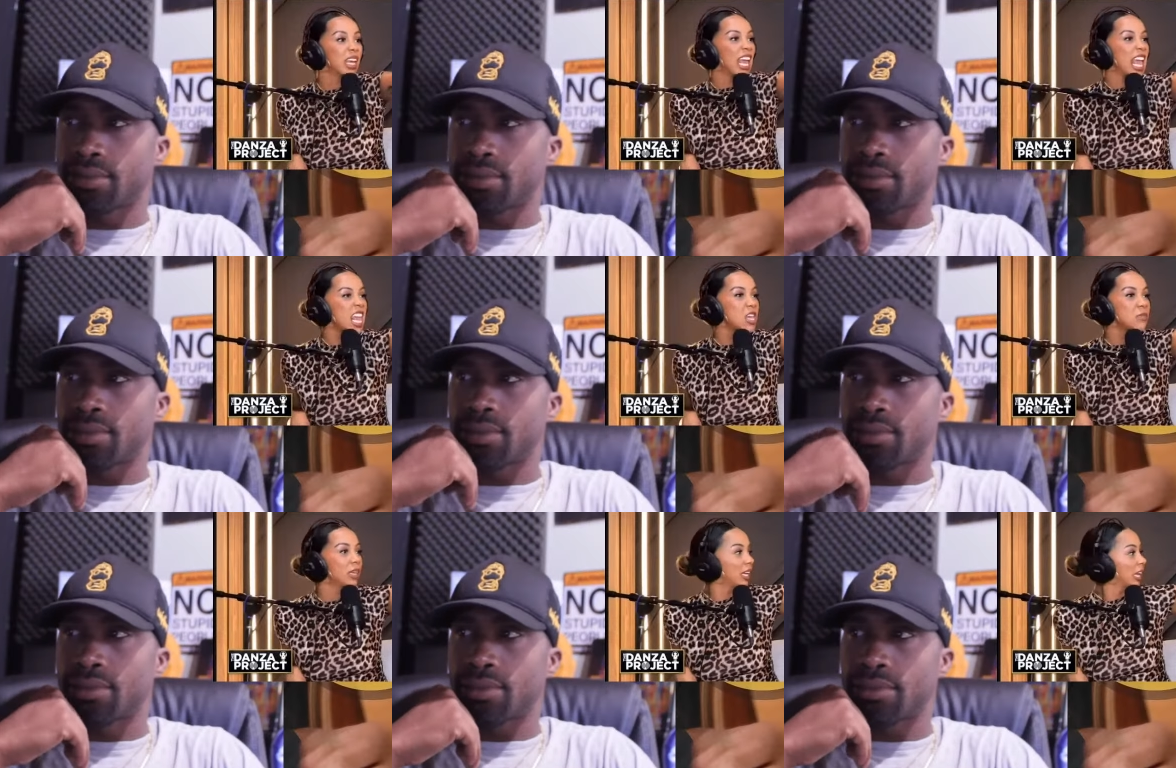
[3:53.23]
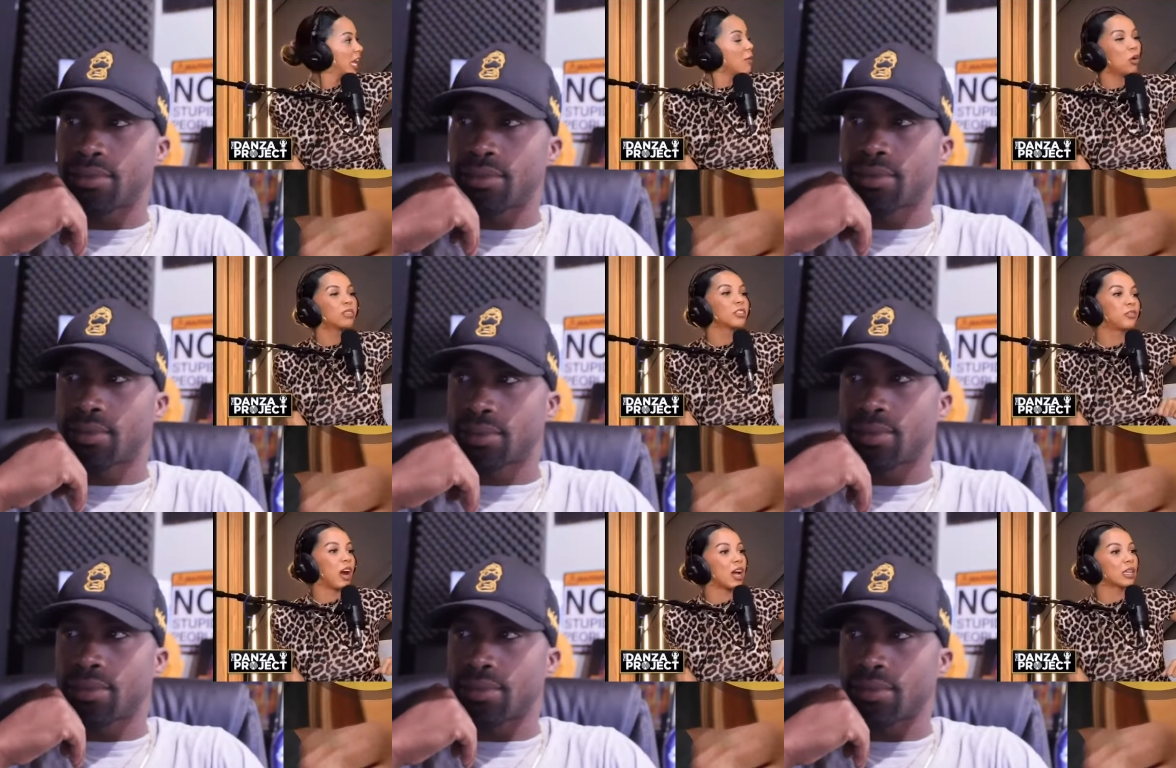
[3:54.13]
Speaker 1: him, him, whoever the
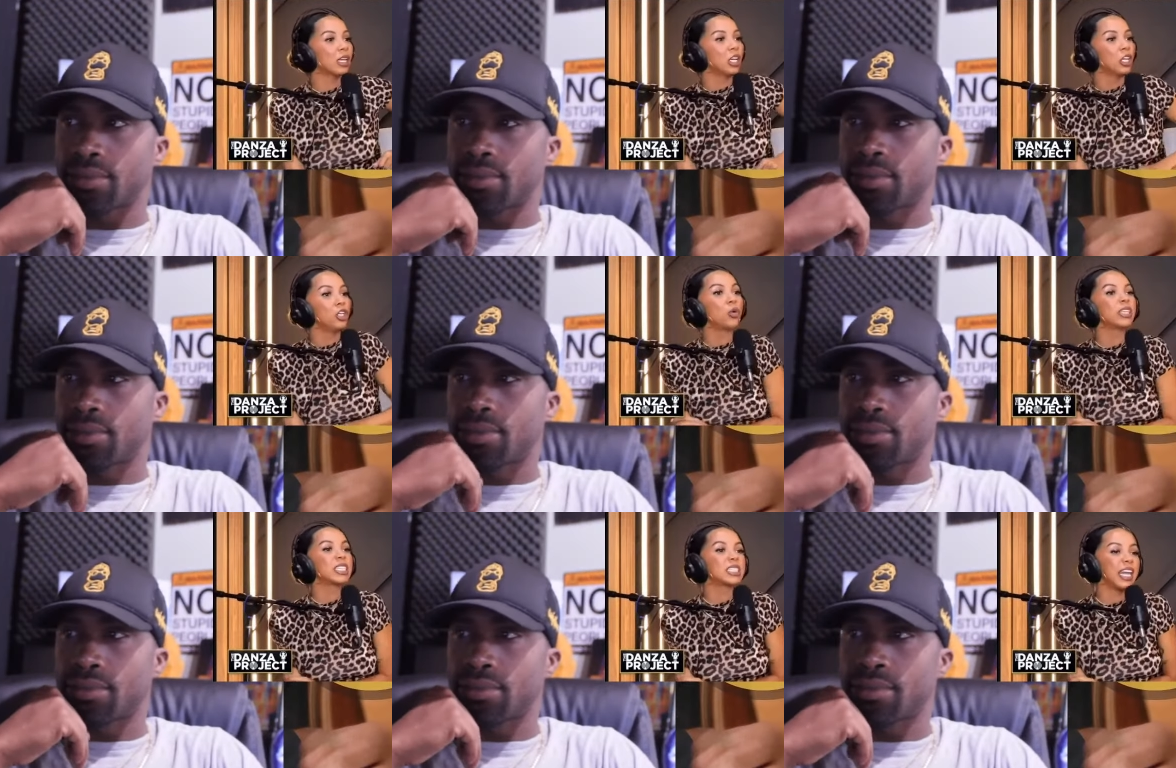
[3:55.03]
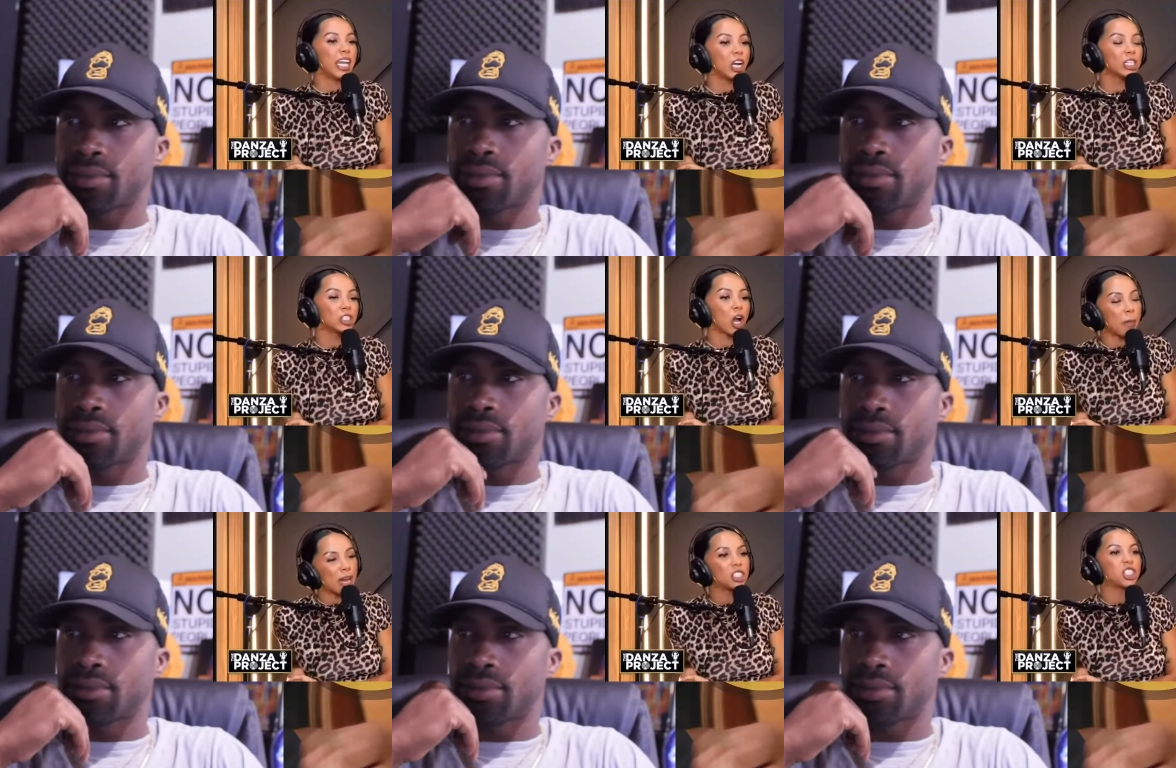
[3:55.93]
Yo, fuck. Bro, you don't get to sit here and
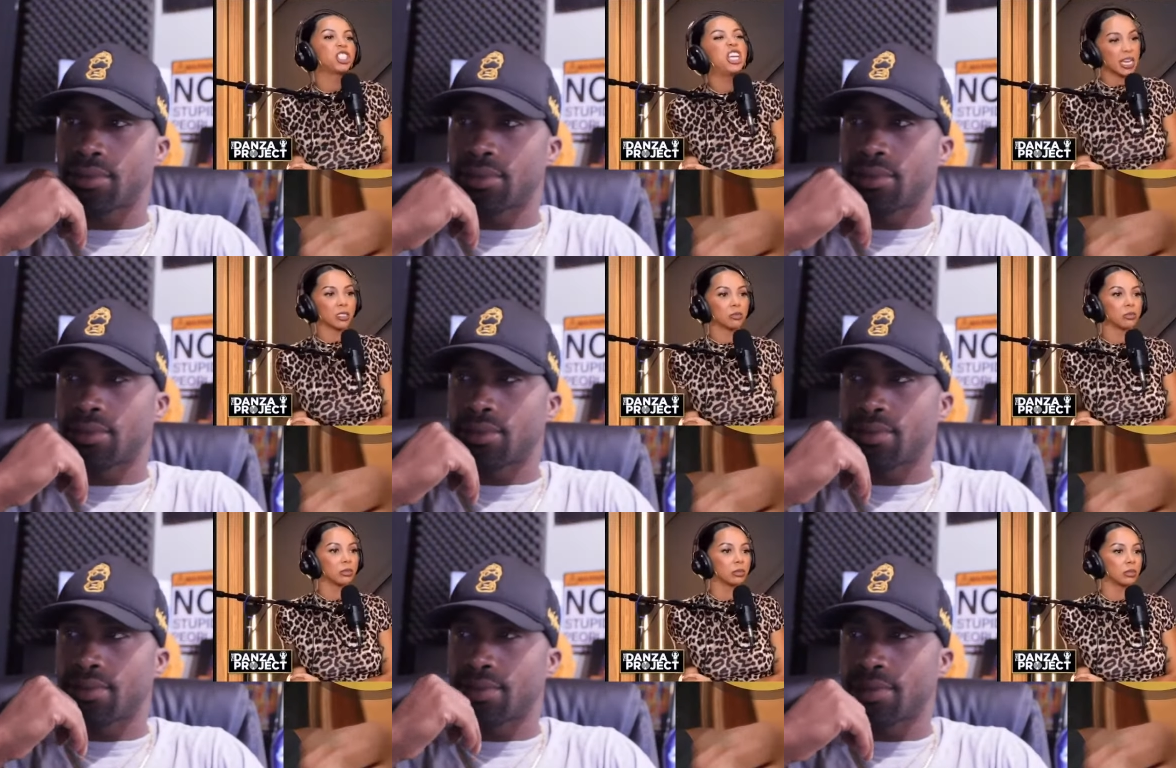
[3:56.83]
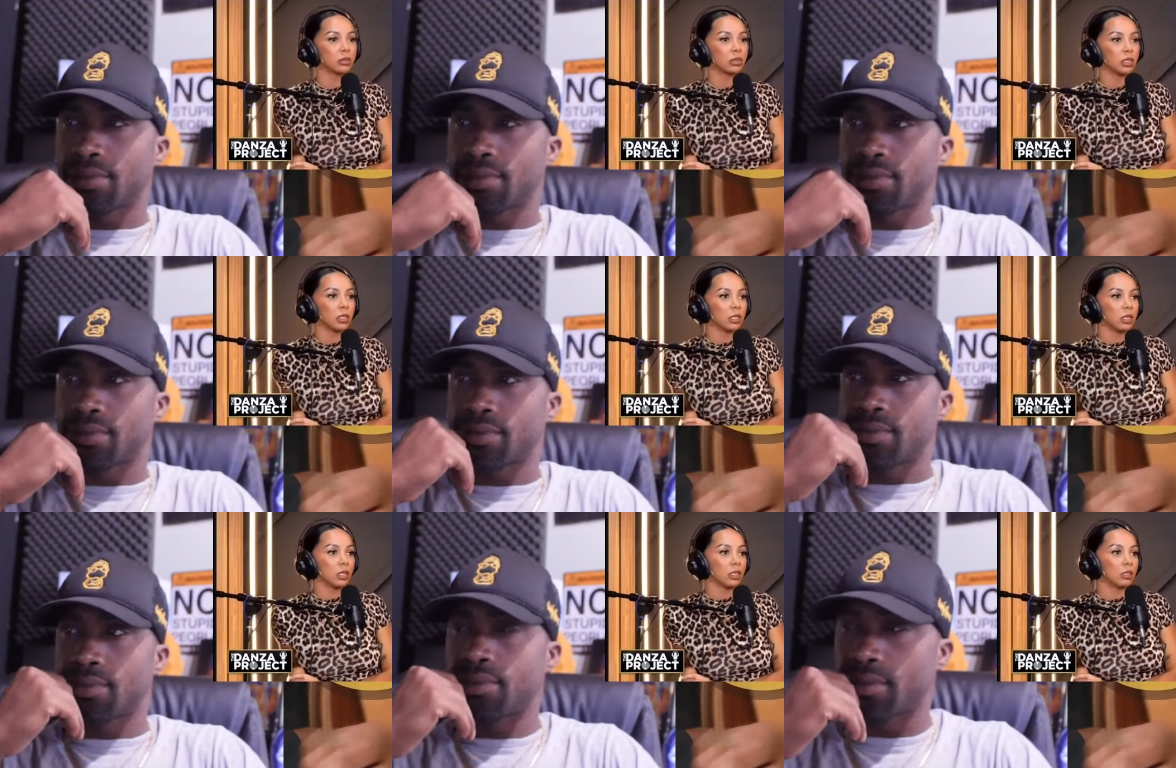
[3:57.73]
talk about shit. this drunk bitch is
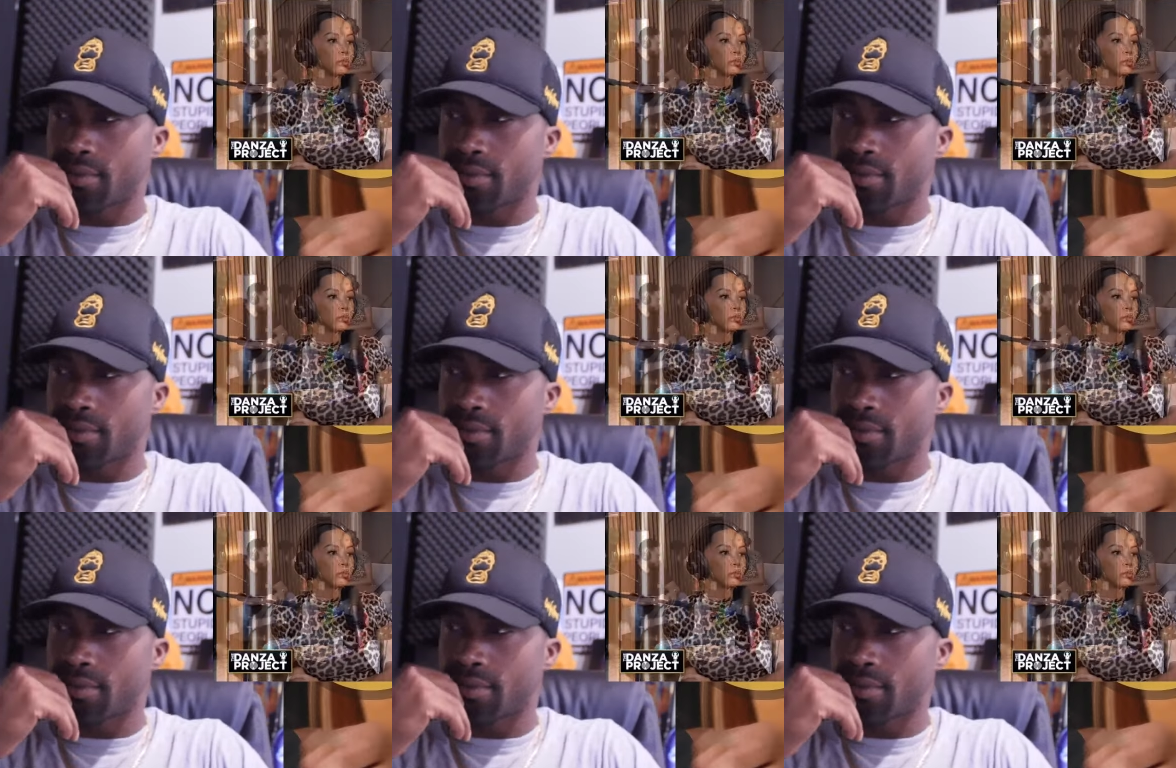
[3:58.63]
playing